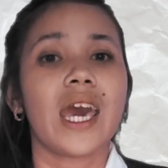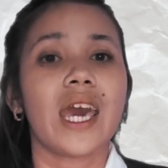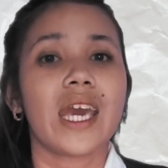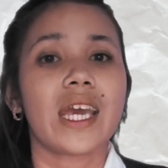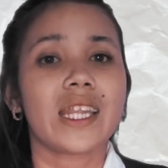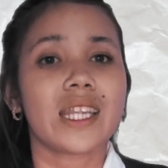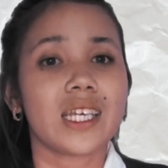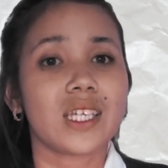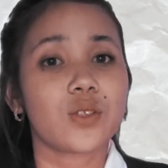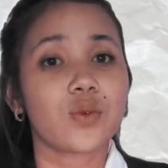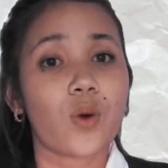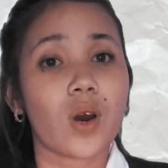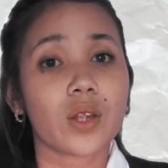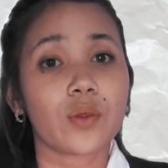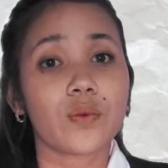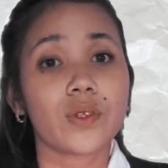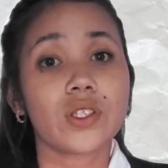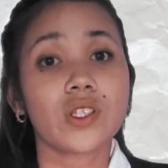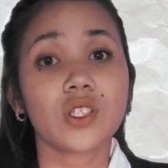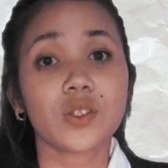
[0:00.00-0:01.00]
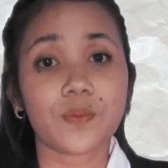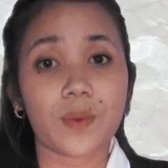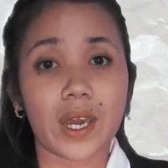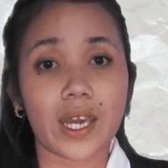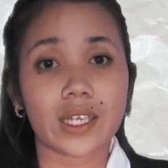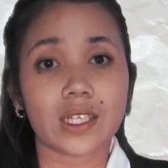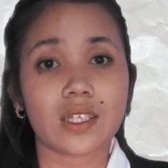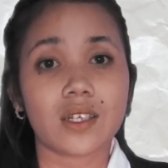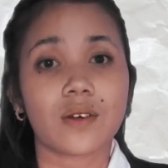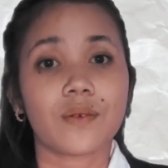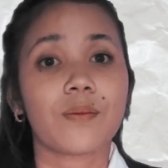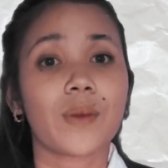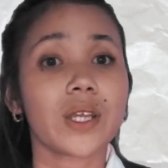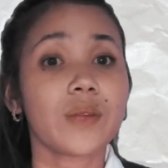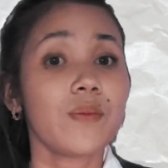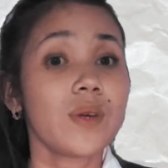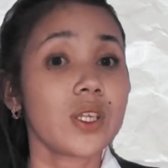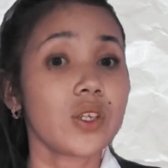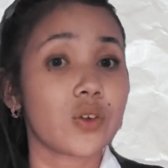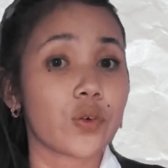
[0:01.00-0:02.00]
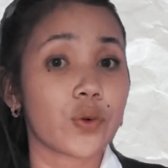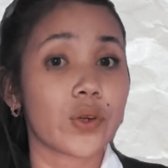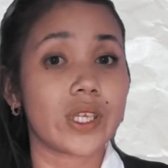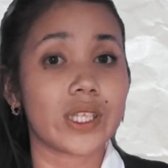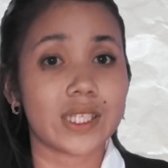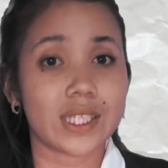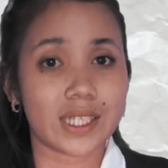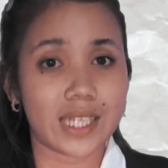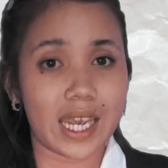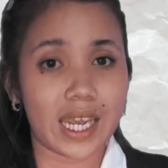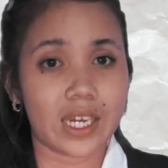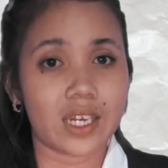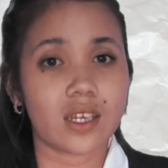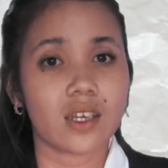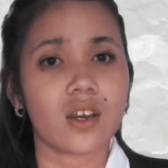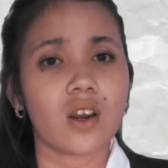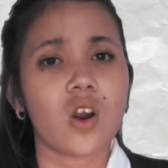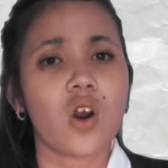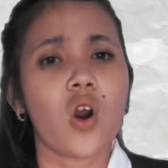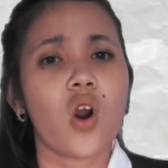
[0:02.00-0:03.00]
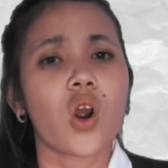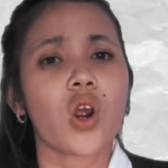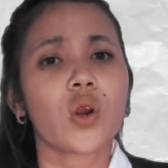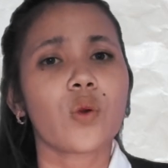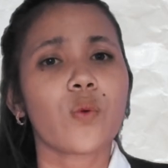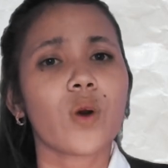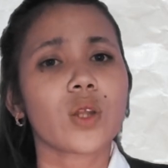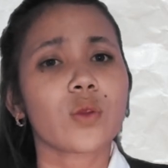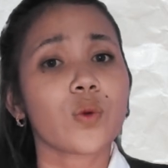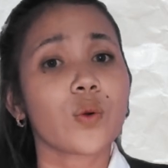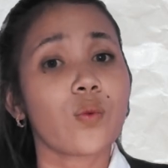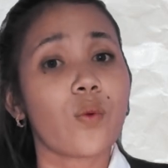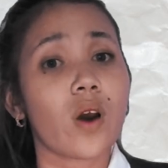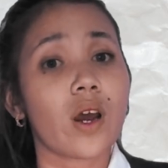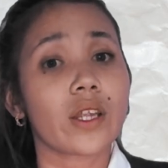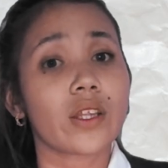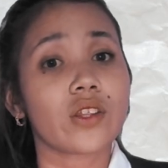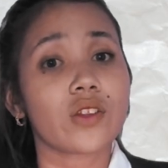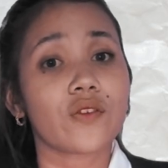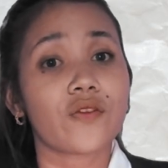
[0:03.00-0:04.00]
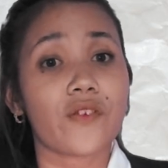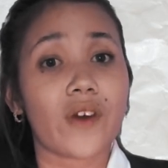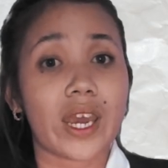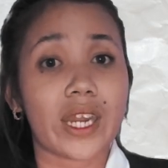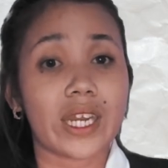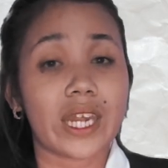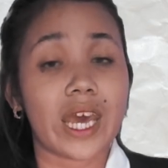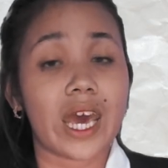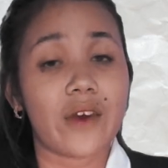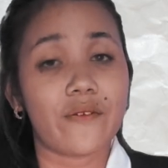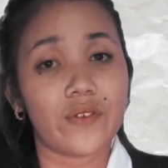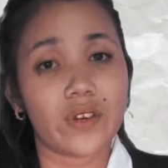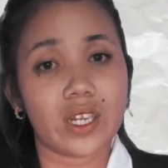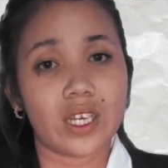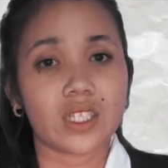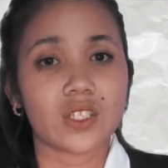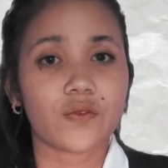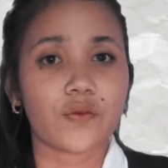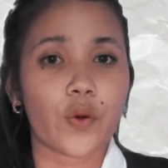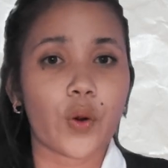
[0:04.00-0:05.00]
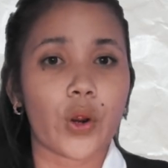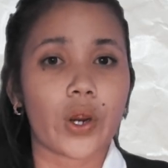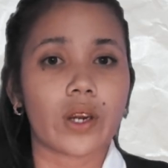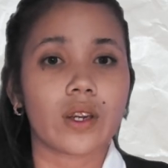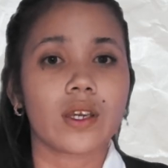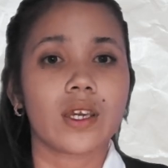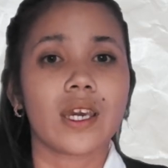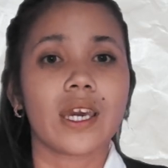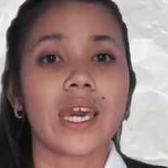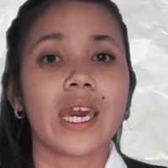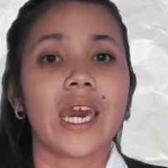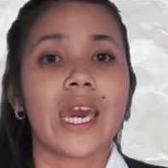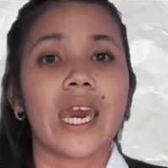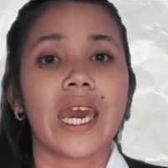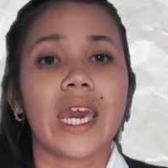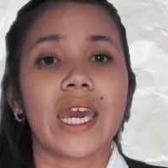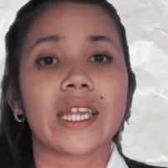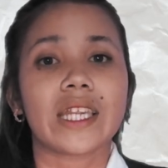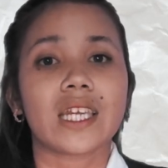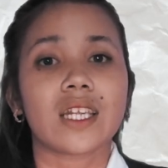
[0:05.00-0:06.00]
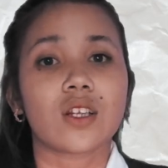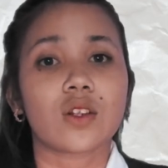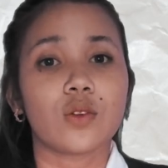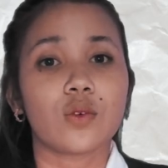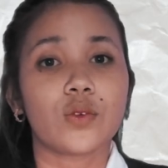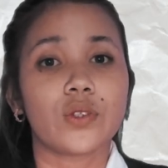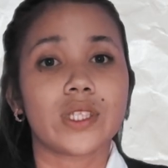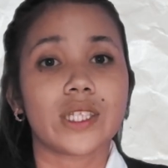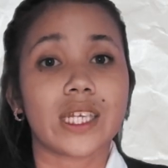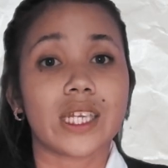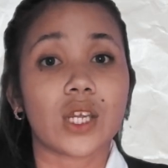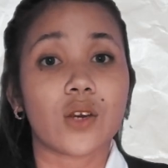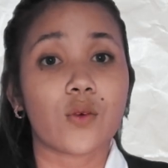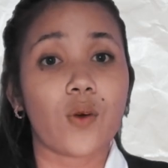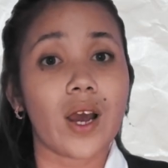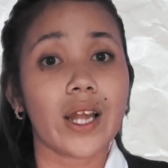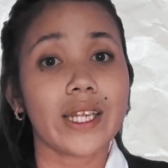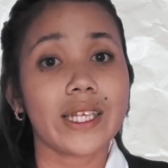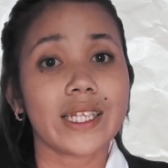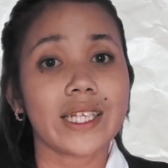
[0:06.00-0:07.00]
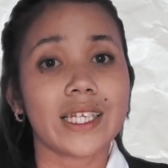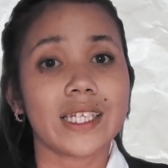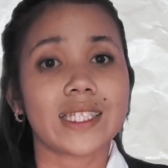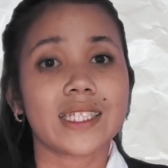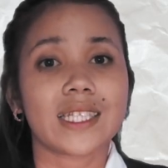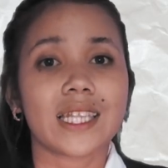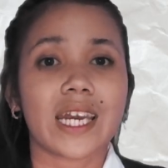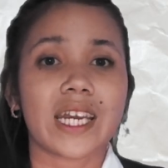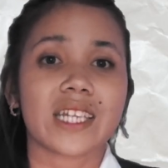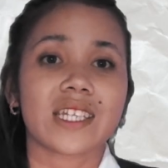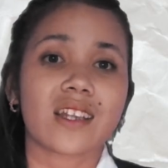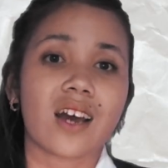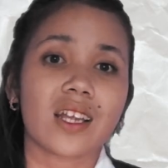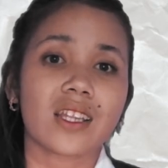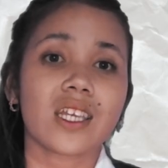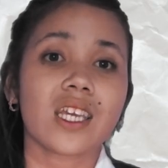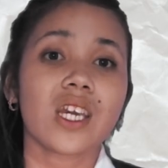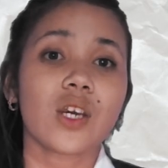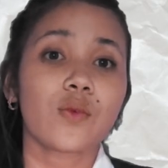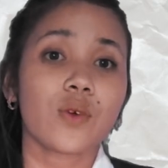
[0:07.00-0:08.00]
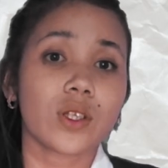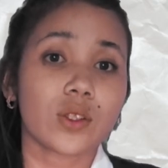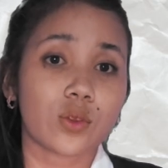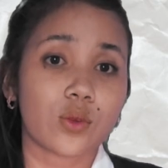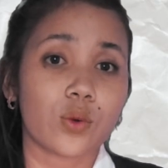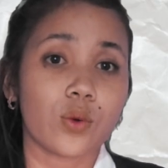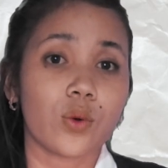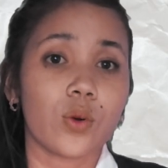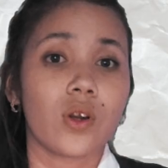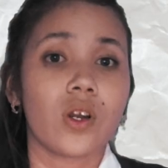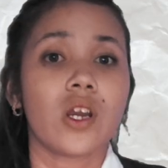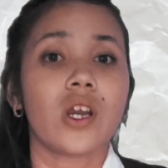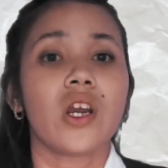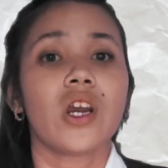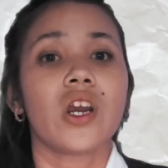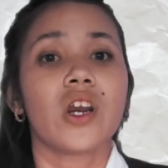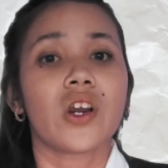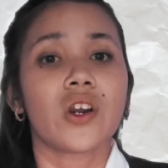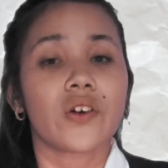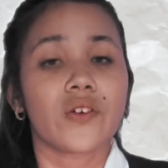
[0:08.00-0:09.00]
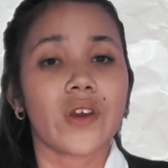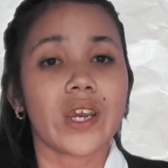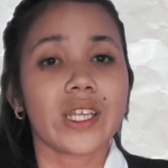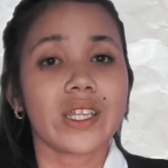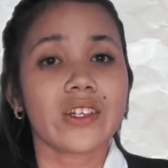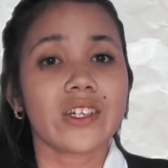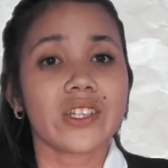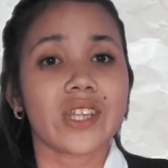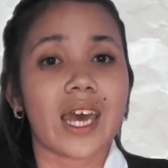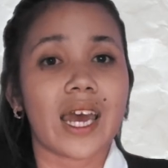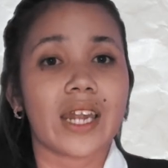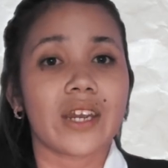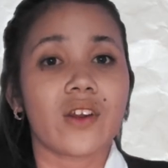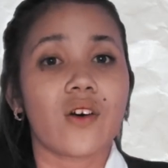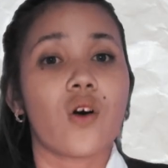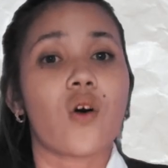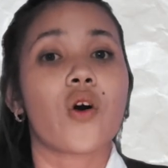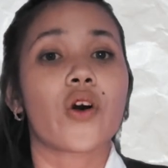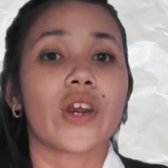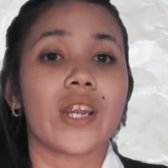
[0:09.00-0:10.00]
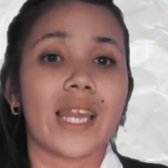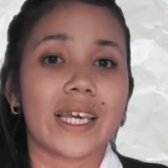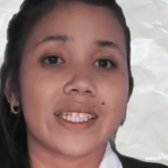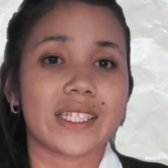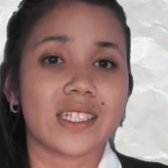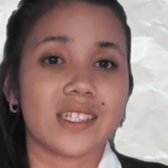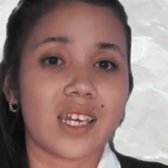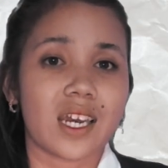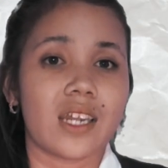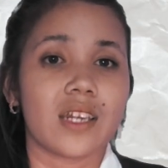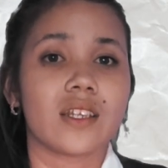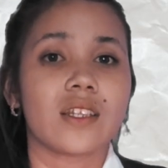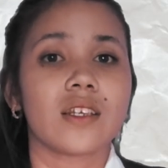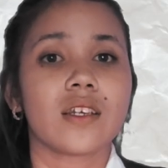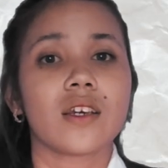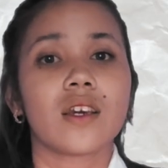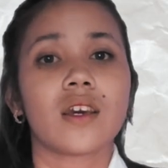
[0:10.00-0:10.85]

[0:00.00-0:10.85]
It is what we suspect might be true instead, or what we want to find evidence for. It includes inequalities like not equal to, greater than, or less than.